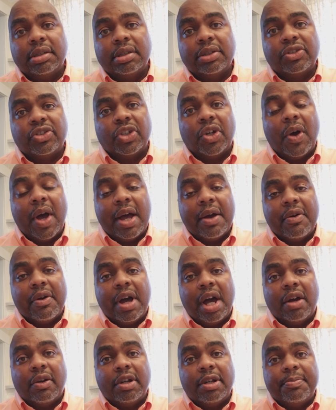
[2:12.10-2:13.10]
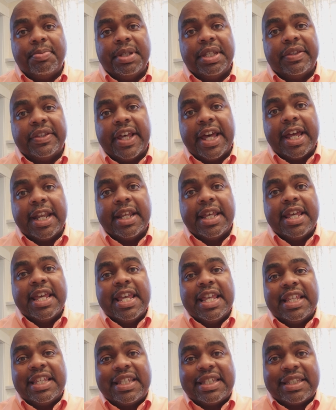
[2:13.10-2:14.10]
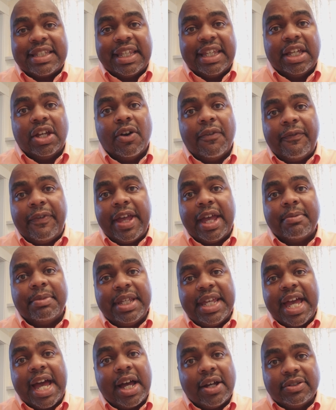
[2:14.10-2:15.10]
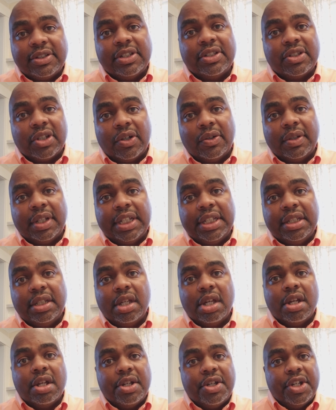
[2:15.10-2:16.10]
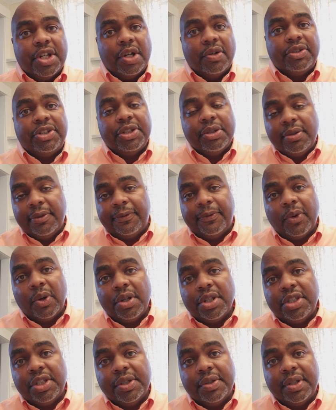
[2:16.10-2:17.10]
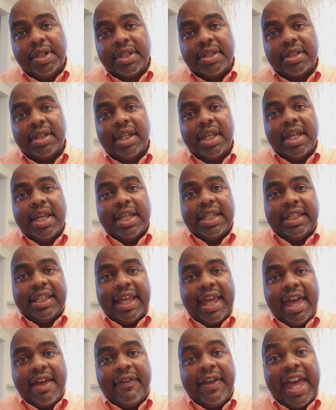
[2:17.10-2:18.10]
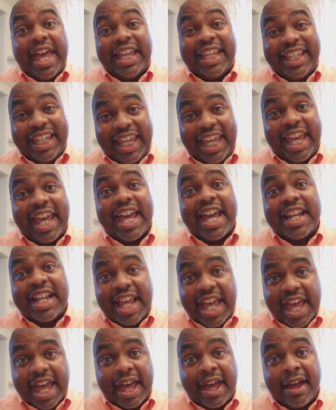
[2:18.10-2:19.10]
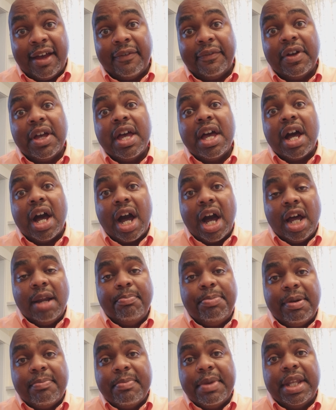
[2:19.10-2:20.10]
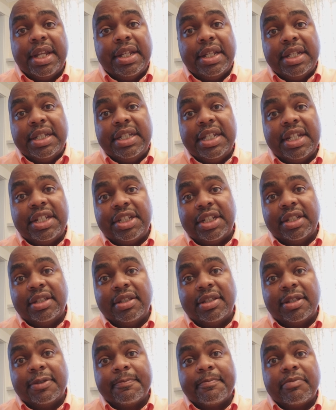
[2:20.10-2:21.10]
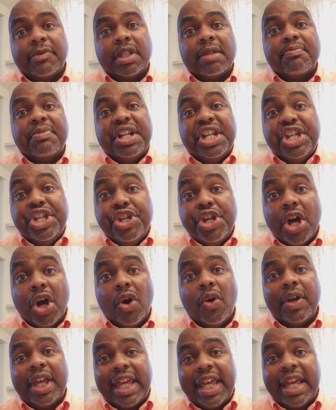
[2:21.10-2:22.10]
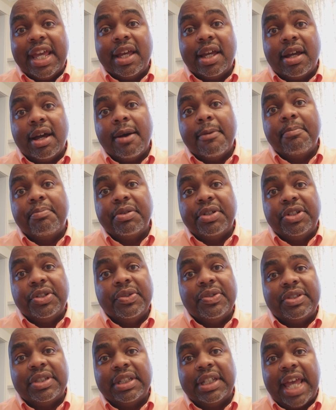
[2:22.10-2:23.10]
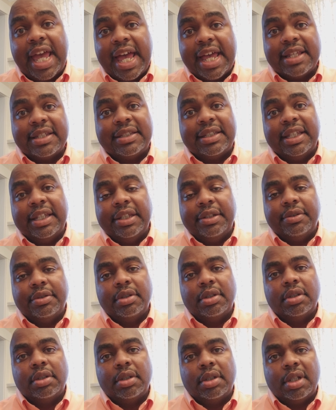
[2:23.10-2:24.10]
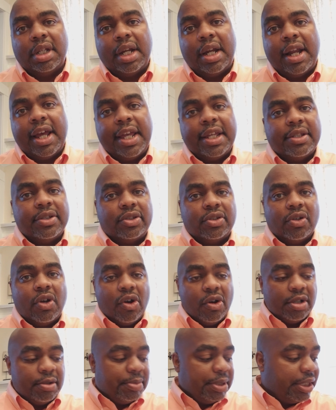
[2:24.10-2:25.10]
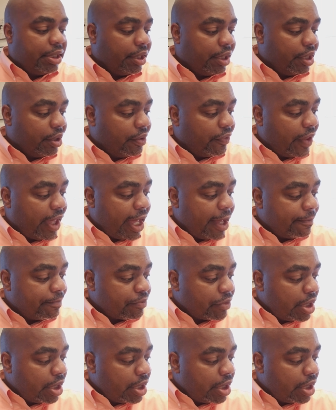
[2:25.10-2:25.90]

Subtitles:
So I'll repeat that: single-family houses only, no 2 to 4 units, can have unpermitted additions, but no income-producing asset. All right, so I want to be clear on that.